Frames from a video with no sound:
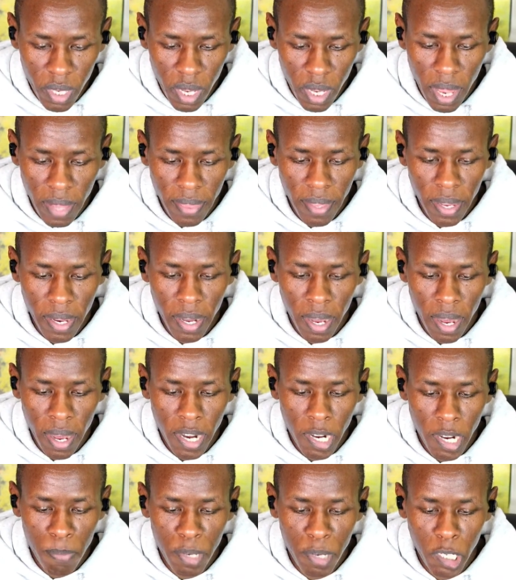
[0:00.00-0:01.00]
and then
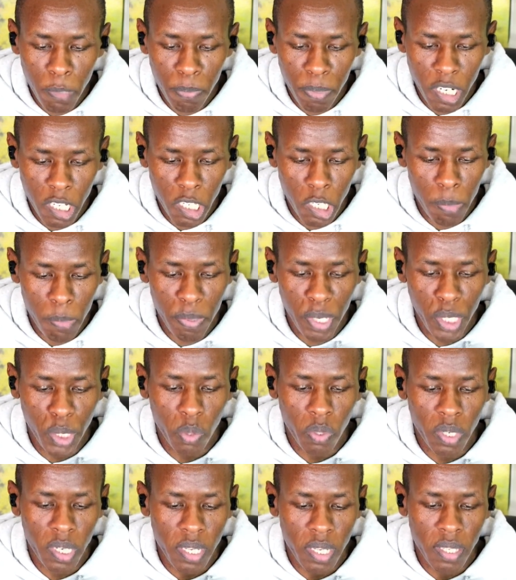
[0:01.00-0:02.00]
repeat
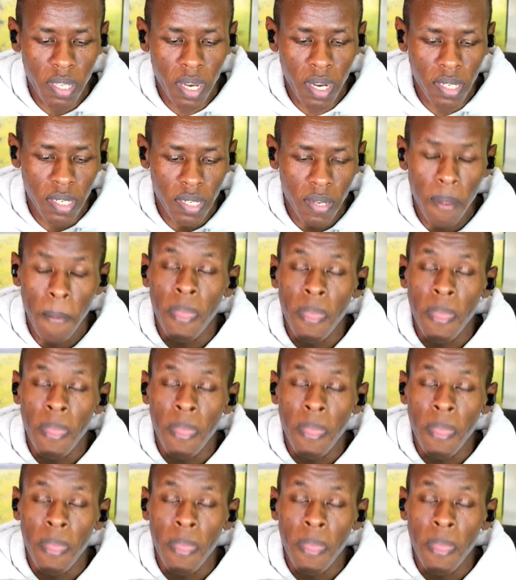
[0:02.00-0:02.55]
participation is that